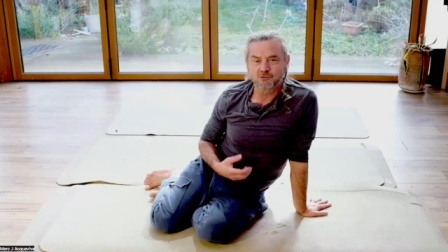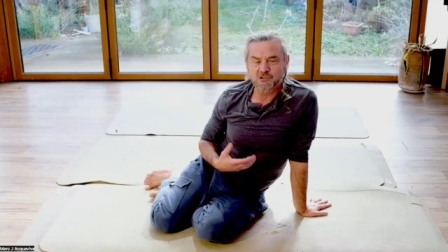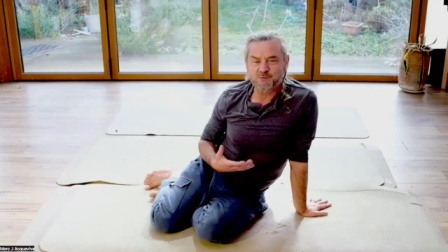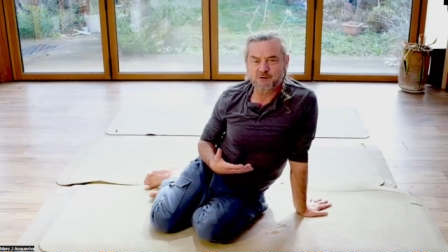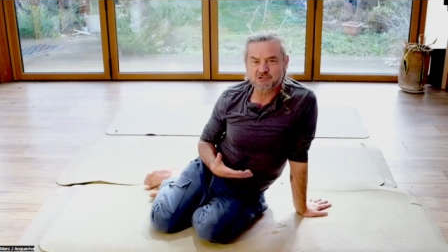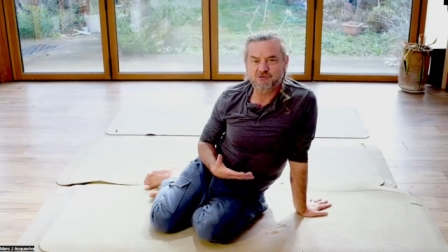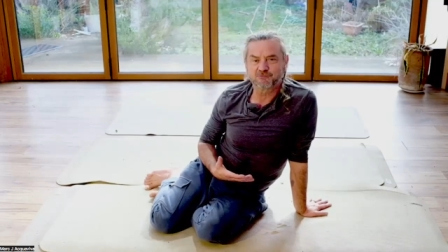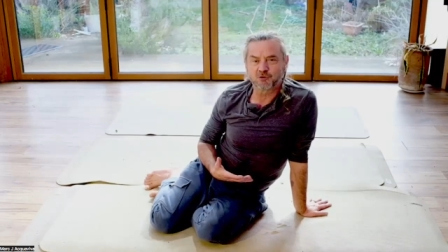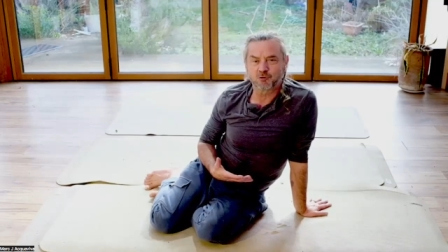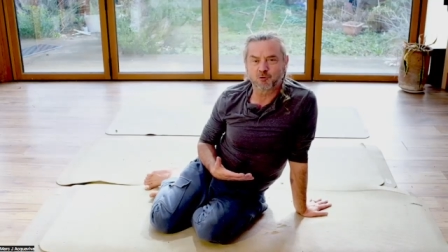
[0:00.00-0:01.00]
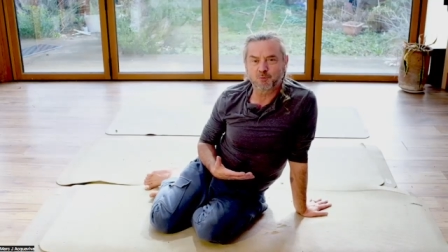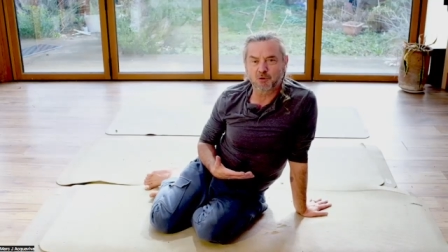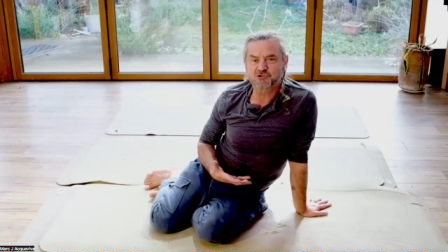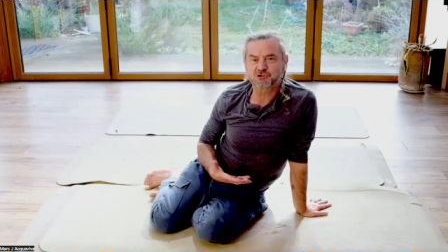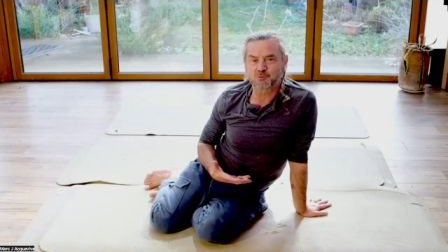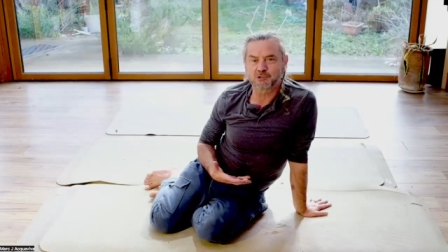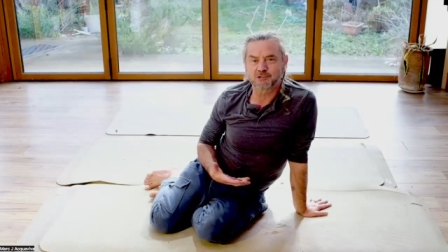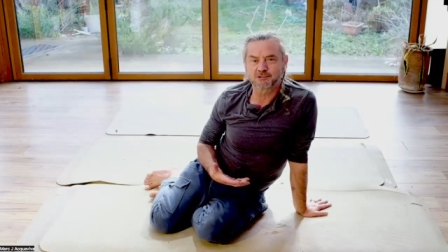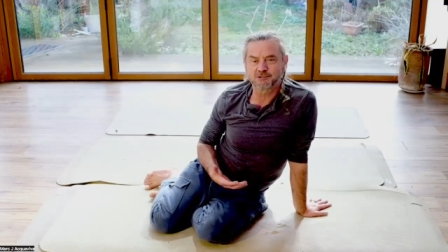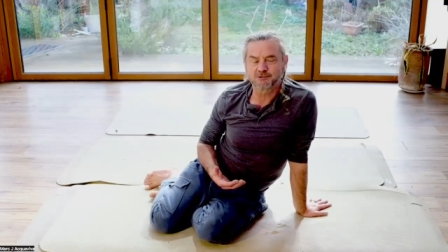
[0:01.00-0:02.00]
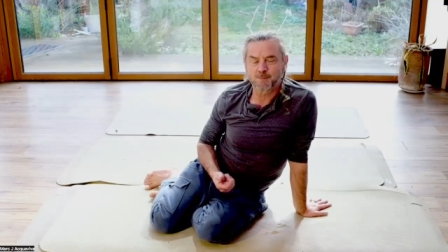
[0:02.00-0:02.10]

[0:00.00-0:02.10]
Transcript: experience of your posture work